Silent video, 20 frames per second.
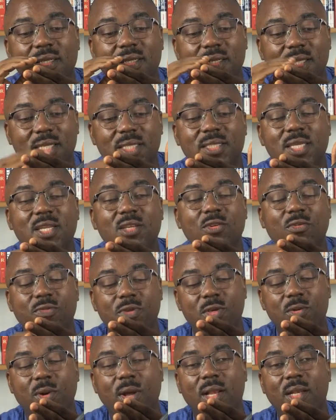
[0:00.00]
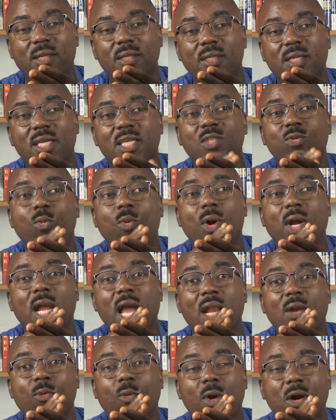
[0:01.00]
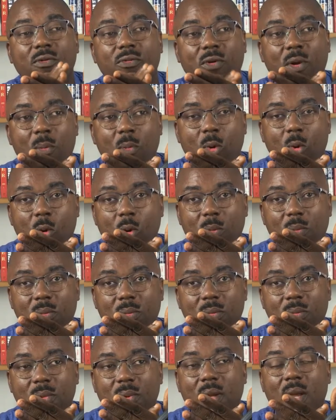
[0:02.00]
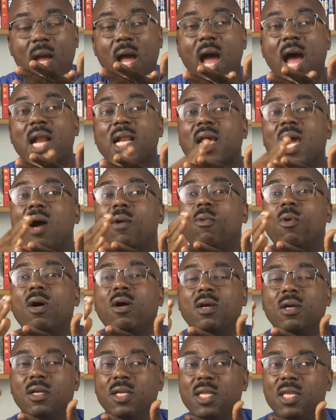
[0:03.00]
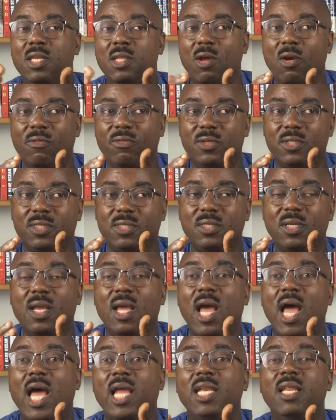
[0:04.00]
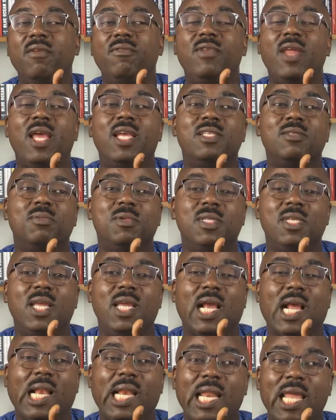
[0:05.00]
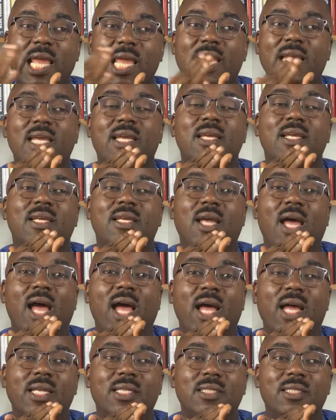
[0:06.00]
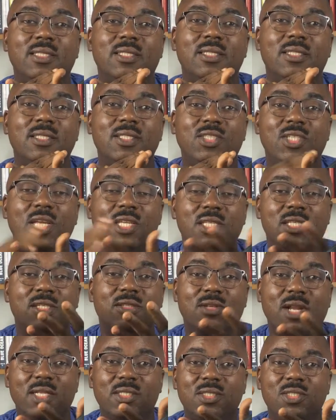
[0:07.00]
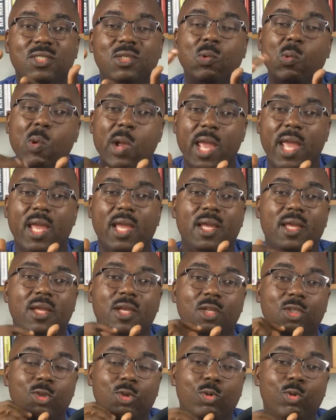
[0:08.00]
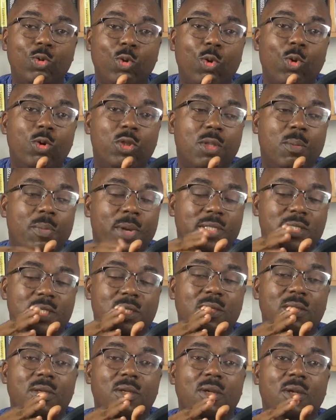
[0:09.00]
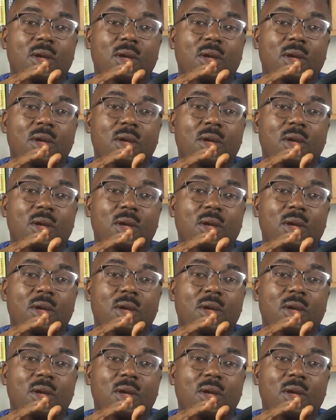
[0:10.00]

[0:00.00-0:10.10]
this individual can work from home and can work in the office. And if there has been a clear change in strategy where you know the person